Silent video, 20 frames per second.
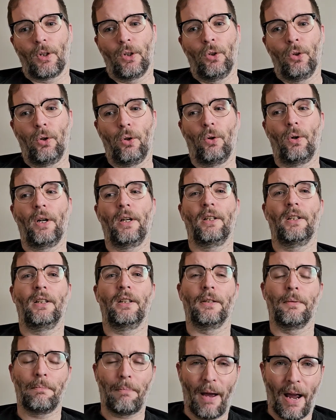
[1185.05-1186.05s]
Loyal
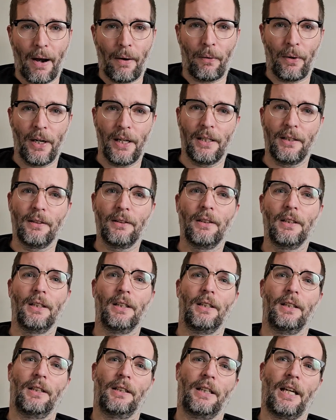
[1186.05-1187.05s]
and Perrin
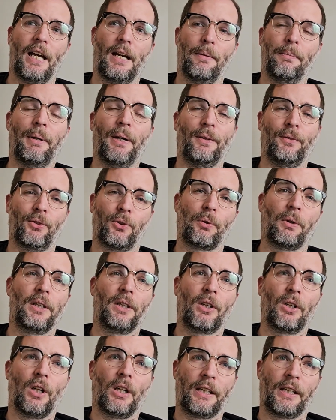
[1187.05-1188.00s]
get a bit of screen,